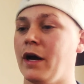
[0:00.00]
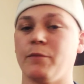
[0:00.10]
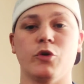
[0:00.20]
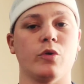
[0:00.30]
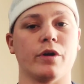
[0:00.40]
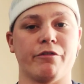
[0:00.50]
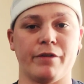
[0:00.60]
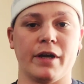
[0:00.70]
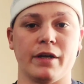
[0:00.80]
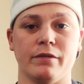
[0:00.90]
doing a
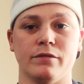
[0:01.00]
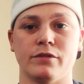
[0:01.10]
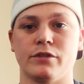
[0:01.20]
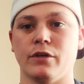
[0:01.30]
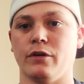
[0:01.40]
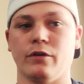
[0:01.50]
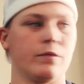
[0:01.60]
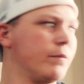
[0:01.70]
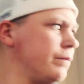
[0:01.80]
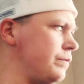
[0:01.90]
fade.
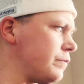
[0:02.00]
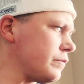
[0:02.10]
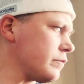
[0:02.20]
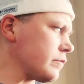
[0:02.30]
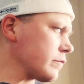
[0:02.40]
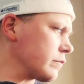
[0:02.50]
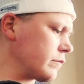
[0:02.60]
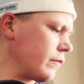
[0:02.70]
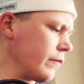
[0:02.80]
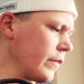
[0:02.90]
So
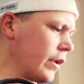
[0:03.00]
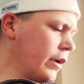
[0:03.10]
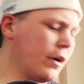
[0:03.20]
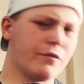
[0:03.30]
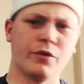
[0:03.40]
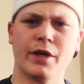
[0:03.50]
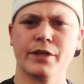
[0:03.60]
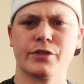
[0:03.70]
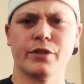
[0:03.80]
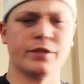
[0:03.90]
if you
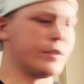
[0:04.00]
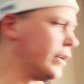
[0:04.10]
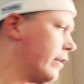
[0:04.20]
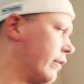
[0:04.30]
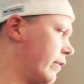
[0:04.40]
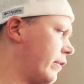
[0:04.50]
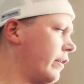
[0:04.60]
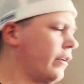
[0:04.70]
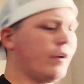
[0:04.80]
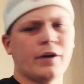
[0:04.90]
guys couldn't tell
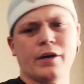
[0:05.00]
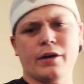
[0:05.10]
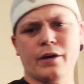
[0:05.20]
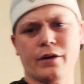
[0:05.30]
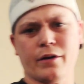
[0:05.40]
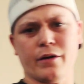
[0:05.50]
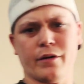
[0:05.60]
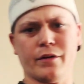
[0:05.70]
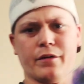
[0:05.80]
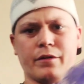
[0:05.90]

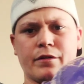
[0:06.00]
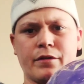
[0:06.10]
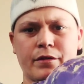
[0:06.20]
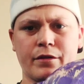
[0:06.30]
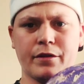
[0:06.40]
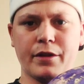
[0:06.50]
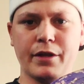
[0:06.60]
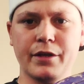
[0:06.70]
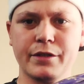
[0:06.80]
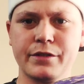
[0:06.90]
on
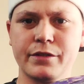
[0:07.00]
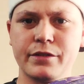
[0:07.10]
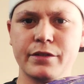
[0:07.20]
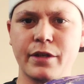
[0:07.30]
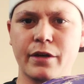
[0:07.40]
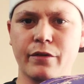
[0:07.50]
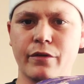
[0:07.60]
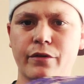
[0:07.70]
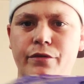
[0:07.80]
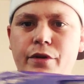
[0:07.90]
this, I don't
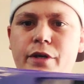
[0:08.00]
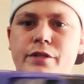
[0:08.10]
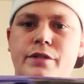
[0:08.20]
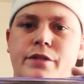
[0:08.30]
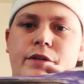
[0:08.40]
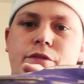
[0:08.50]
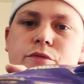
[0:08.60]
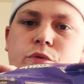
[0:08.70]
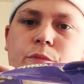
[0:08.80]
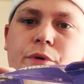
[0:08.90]
know if you guys can tell, it's
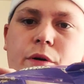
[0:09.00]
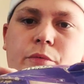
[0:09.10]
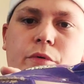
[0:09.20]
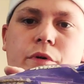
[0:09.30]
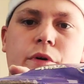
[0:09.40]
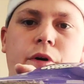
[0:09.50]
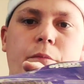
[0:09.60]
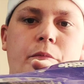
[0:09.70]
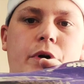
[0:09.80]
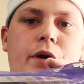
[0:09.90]
real purple,
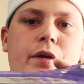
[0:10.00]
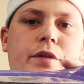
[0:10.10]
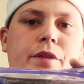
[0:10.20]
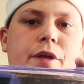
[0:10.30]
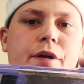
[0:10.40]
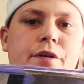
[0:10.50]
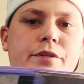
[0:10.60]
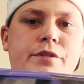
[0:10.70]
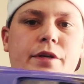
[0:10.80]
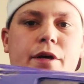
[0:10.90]
but
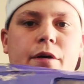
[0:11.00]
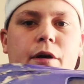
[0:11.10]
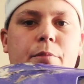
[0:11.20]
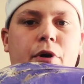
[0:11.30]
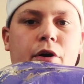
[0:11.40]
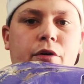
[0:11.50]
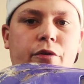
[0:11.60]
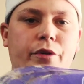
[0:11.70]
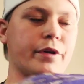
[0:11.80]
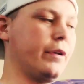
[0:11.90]
there's a
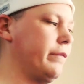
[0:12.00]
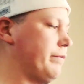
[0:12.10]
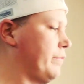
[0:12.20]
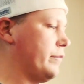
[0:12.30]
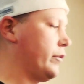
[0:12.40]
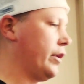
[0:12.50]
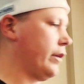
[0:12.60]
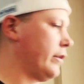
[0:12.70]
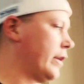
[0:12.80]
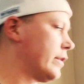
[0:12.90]
pearl in it. Yeah,
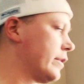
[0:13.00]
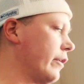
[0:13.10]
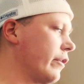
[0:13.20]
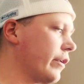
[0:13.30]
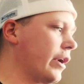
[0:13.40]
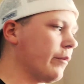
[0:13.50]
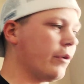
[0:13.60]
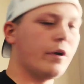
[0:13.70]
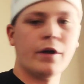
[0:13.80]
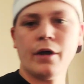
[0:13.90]
you can't tell on camera.
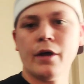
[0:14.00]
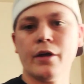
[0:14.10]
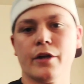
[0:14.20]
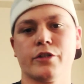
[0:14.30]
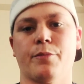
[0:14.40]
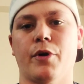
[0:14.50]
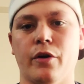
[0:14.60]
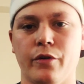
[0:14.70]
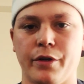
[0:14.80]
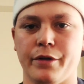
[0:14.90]
There's a
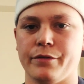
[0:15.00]
pearl in it.